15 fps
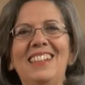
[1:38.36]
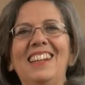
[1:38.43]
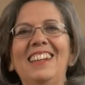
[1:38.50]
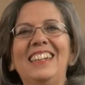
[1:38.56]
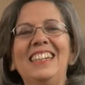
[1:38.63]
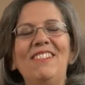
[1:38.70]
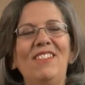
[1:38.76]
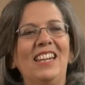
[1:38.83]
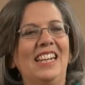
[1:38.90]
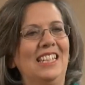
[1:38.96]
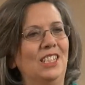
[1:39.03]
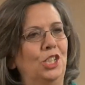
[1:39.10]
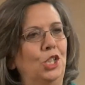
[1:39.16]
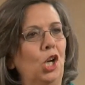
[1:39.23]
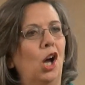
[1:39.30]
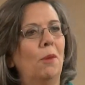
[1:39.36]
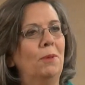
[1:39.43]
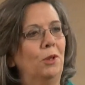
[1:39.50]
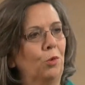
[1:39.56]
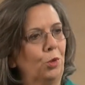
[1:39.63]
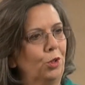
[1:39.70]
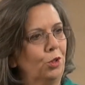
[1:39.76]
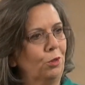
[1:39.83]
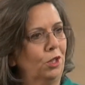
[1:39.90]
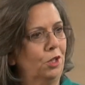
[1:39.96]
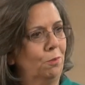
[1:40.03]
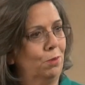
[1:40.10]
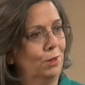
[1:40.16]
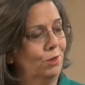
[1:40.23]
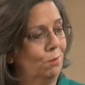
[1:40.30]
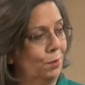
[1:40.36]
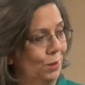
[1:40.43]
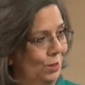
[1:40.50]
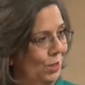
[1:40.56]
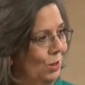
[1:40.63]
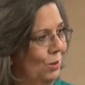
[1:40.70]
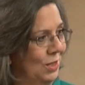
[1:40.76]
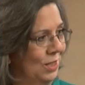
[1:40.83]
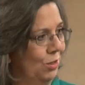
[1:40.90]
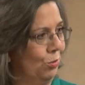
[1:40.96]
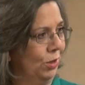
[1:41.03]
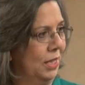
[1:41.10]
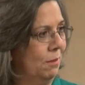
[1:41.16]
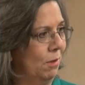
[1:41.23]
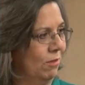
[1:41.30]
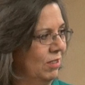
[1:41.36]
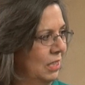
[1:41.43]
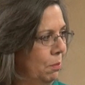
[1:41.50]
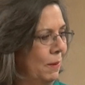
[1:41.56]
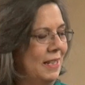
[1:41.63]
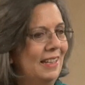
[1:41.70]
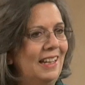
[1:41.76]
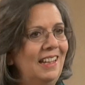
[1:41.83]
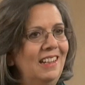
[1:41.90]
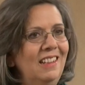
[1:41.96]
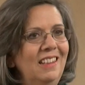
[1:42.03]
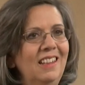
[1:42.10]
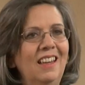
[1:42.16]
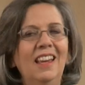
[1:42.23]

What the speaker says: leaving his job in order to pursue his dream of speaking,